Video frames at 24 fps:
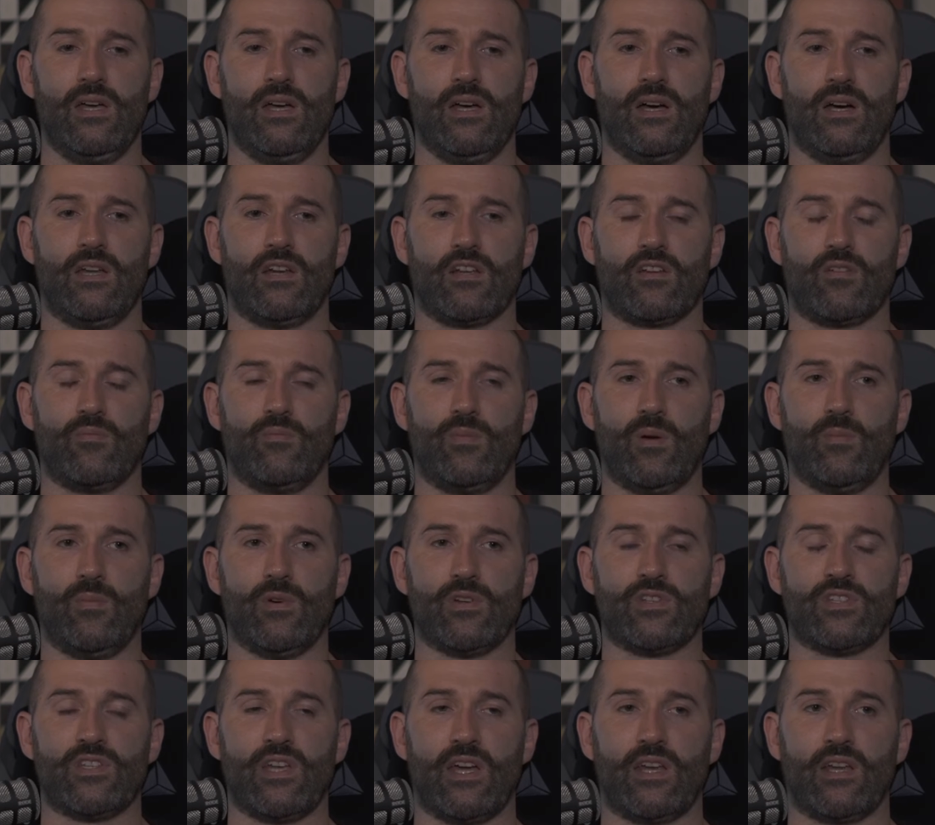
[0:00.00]
And I can remember
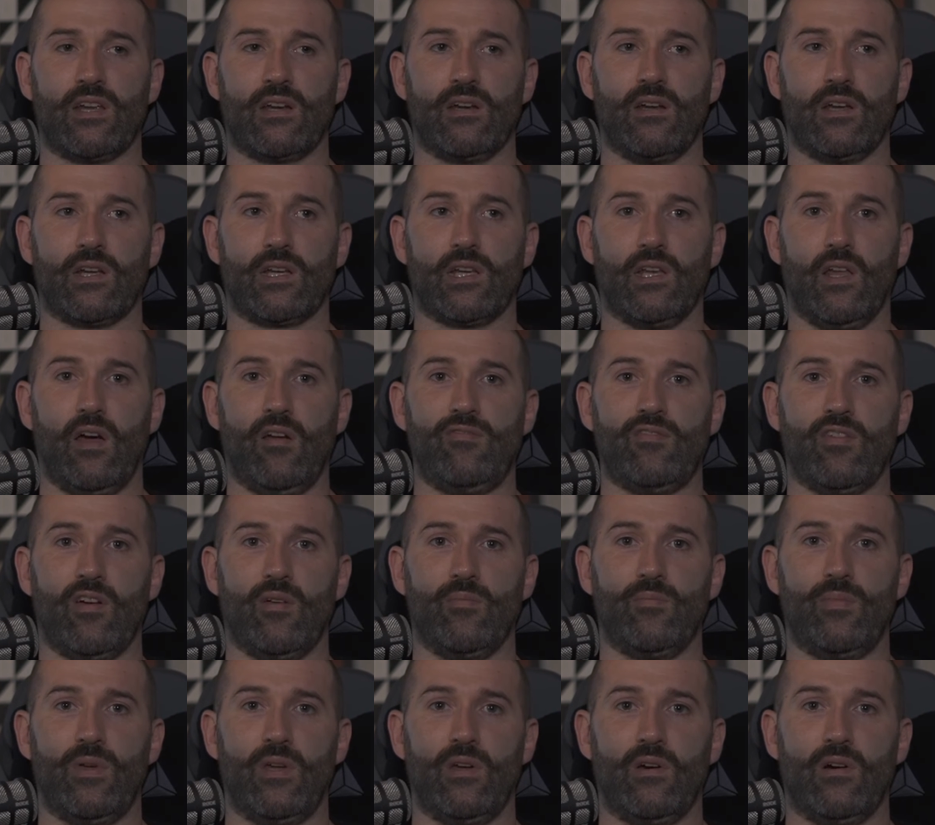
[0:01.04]
setting like
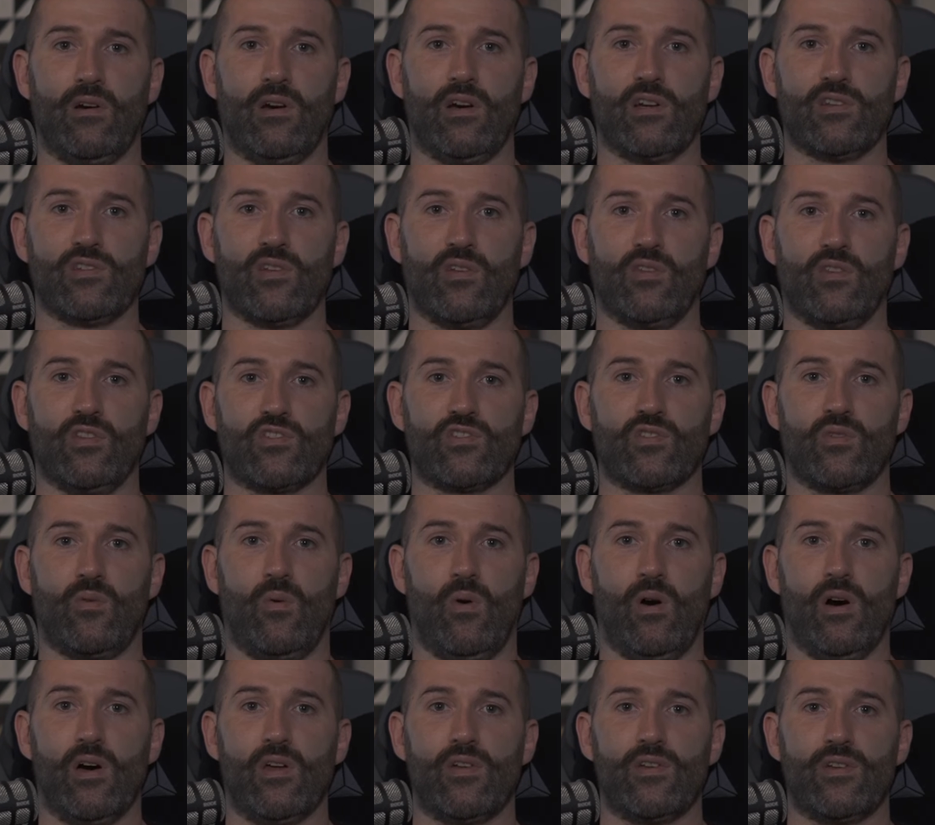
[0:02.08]
lifetime PRs on the
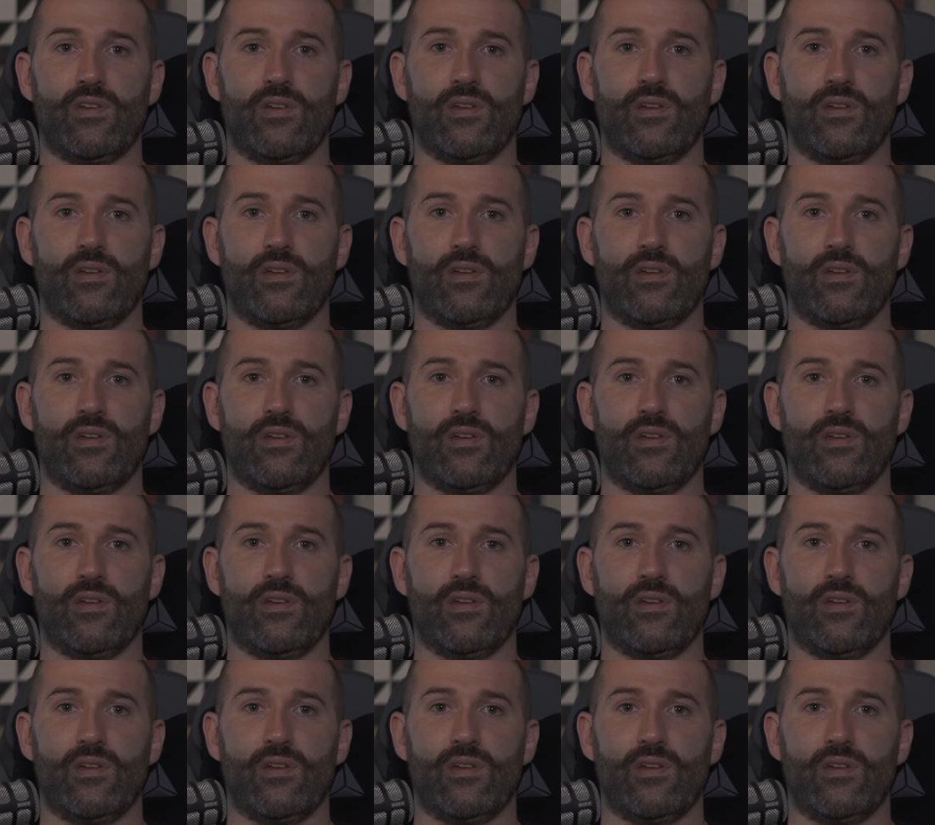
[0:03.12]
squat